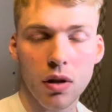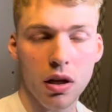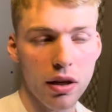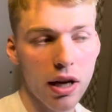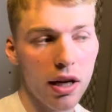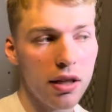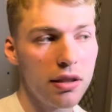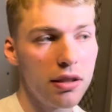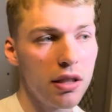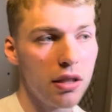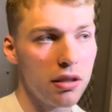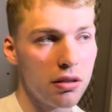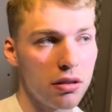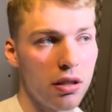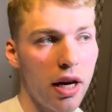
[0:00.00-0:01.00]
Yeah, it
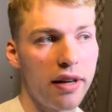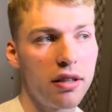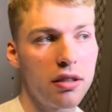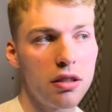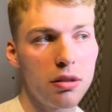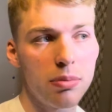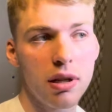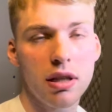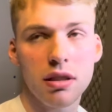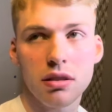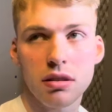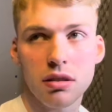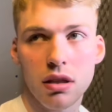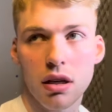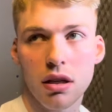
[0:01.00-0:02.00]
does. Energy plays
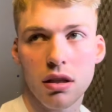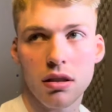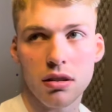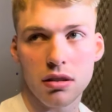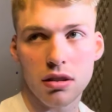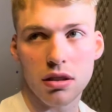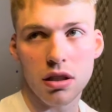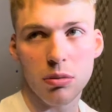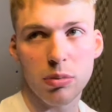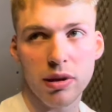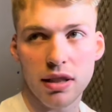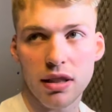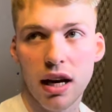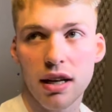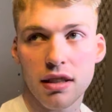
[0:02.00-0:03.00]
are you know, play
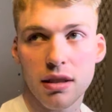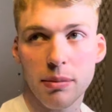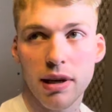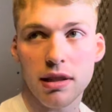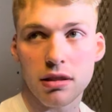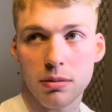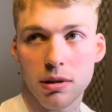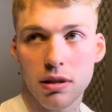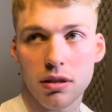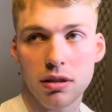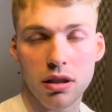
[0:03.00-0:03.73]
a lot in the basketball.